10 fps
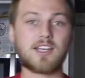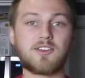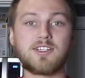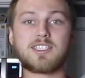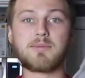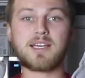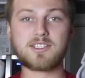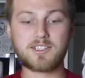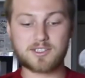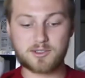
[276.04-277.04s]
You need to make
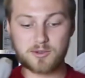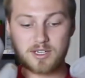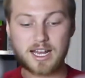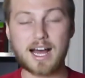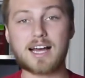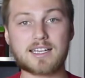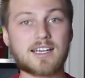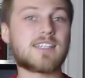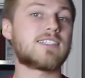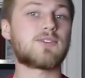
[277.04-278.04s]
sure to not
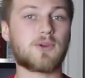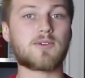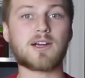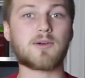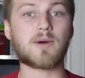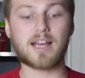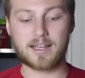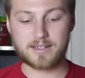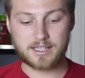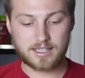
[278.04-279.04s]
cut into it right
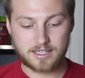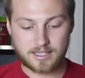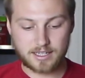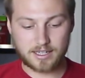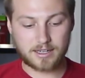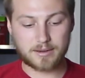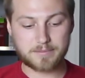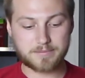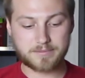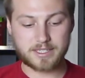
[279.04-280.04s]
away.
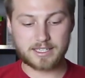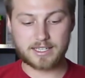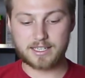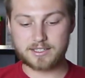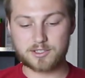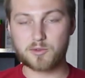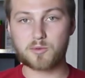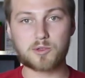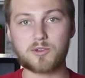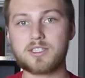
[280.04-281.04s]
It can just
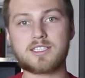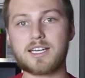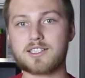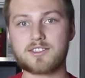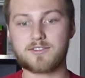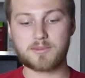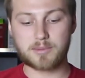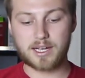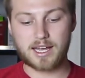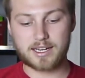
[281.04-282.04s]
ruin the texture of the
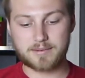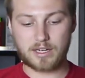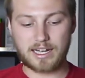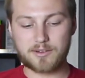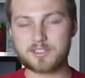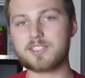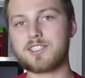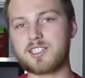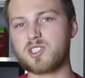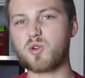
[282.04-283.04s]
bread, and I would
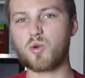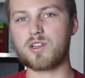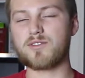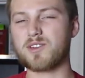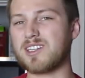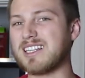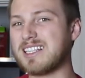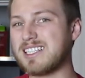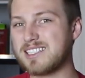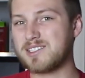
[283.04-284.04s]
suggest to cool it for at
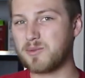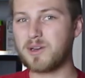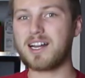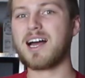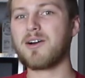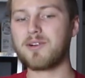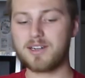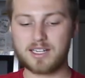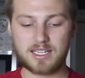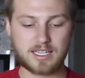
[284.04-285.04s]
least 1
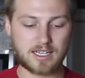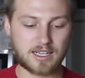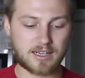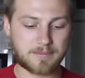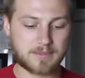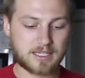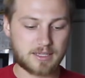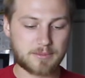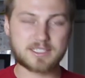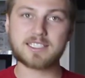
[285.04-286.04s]
hour.
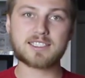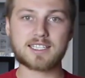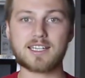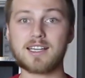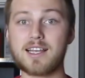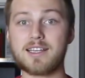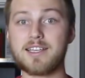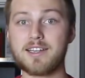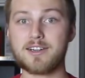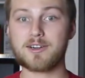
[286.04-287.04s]
But since it's getting late
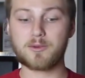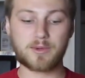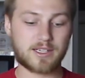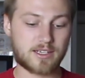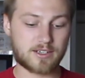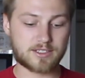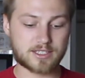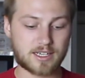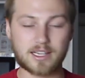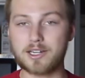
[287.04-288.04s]
here, we are just
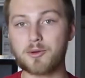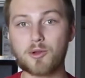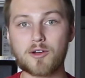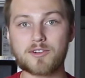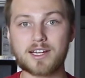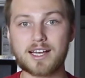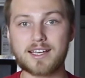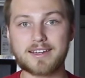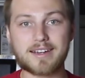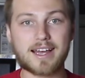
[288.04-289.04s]
gonna let it cool
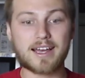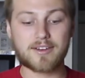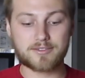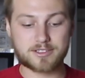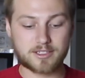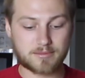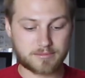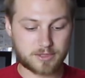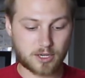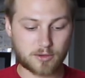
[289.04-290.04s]
overnight and have
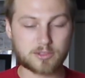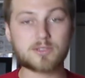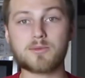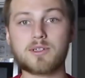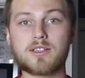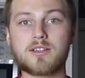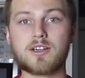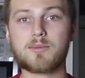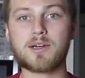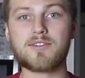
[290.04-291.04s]
some toast with
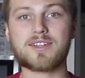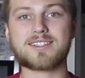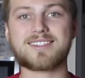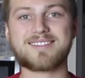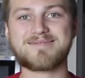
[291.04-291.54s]
our breakfast.